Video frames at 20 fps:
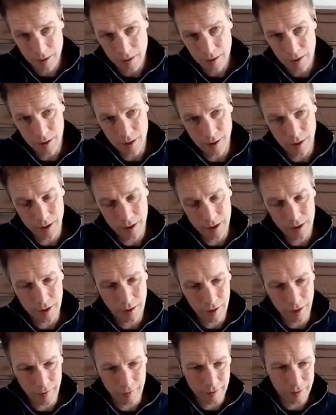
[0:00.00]
It's
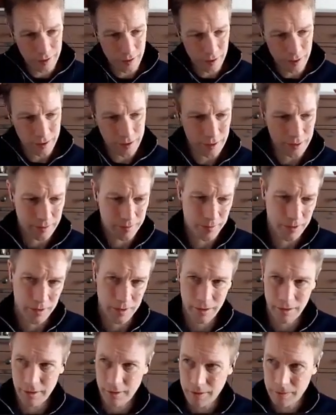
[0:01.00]
a nice discipline, I
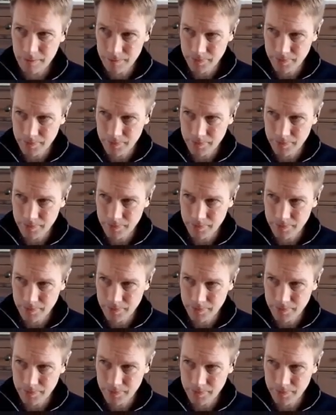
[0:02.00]
think.